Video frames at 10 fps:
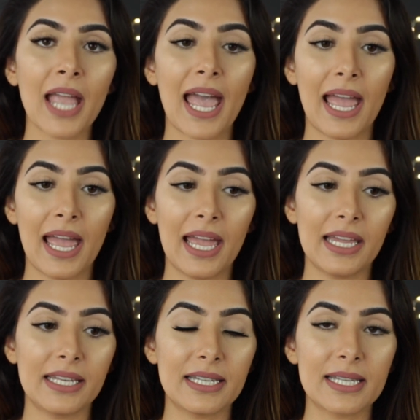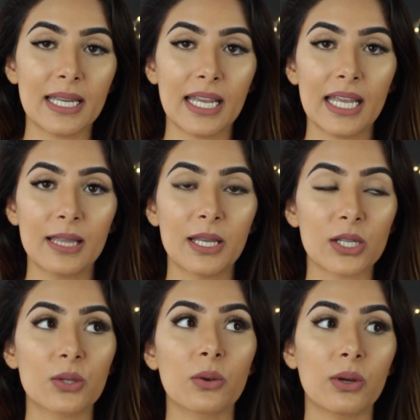And
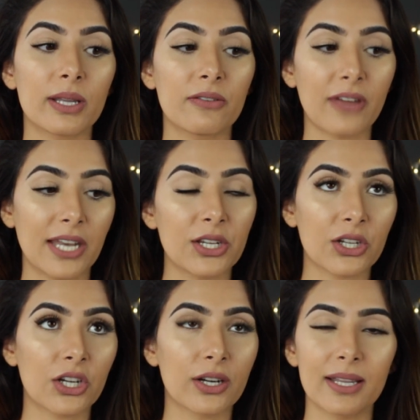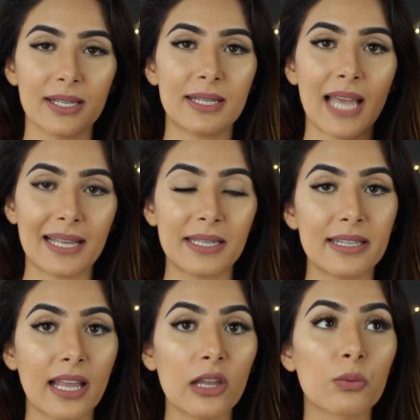this vendor or this Etsy
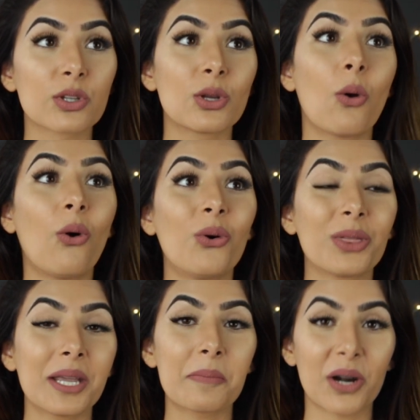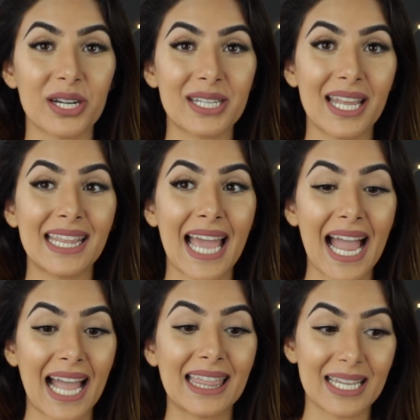seller was the only person that
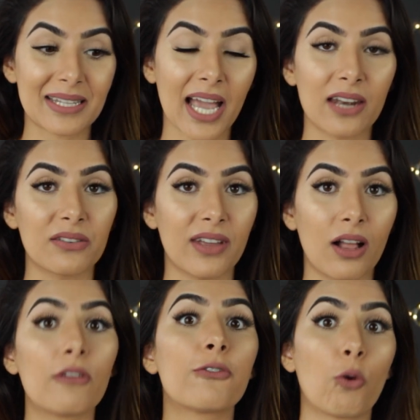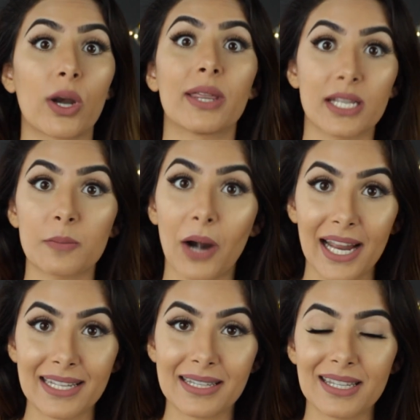had this kind of veil for this
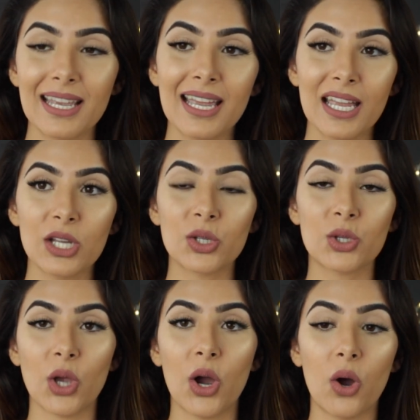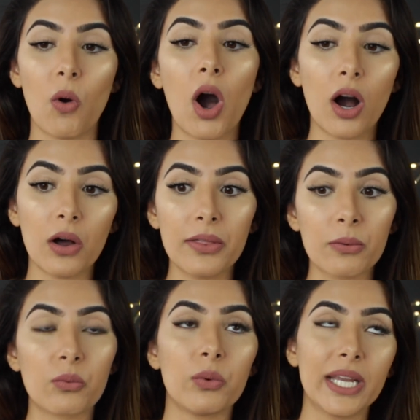price. So all the
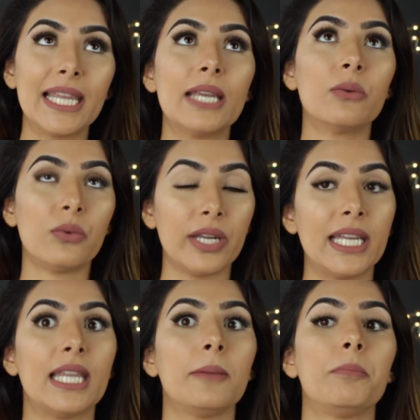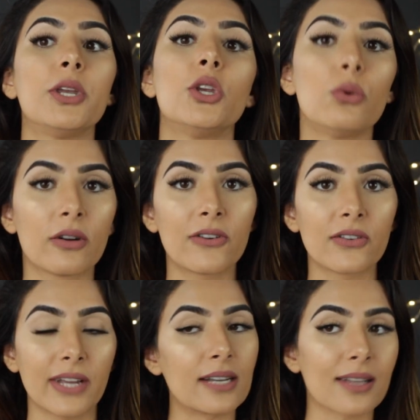really, really
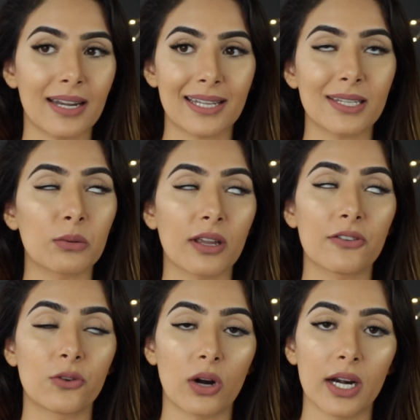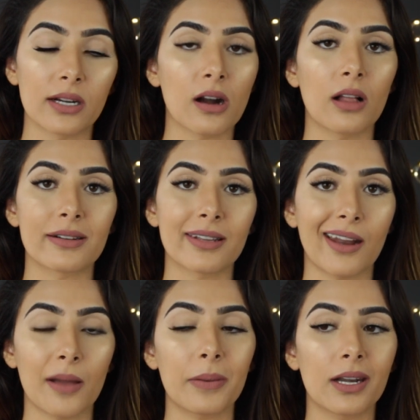beautiful veils on Etsy were like $400 and
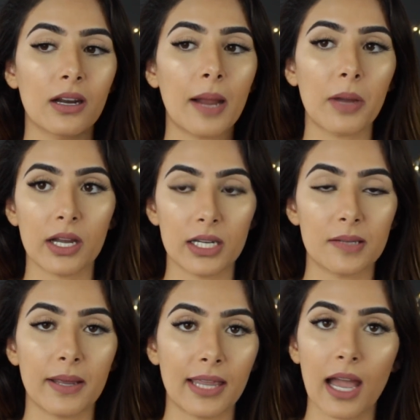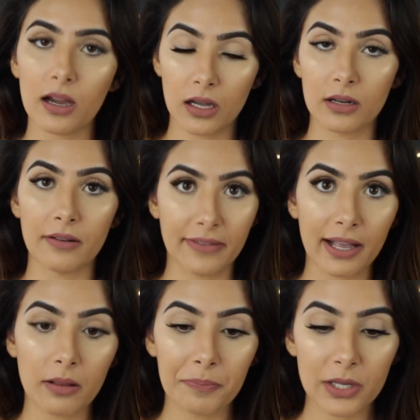up, and I'm not going to spend that on a
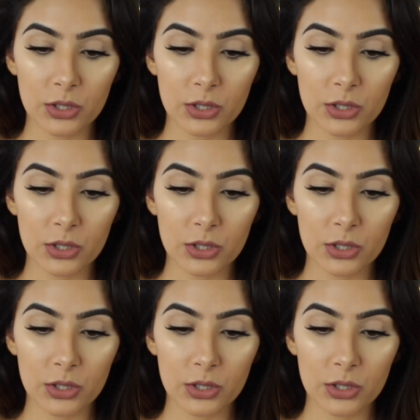veil.